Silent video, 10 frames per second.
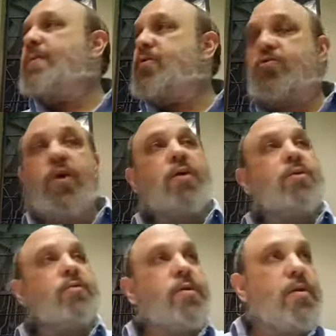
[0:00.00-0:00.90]

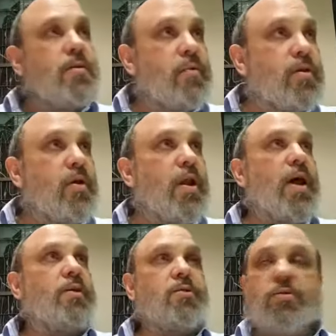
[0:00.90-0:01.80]
struggled with, with
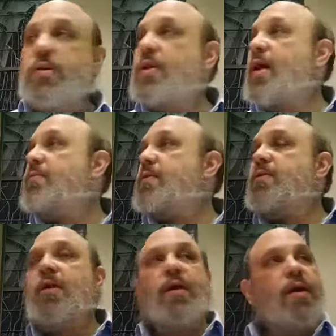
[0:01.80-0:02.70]
Goliath, took the
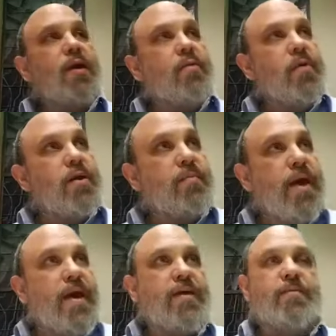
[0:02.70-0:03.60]
tablets, and went
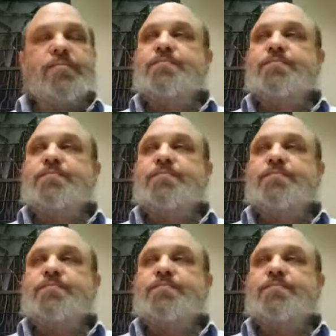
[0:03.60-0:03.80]
back.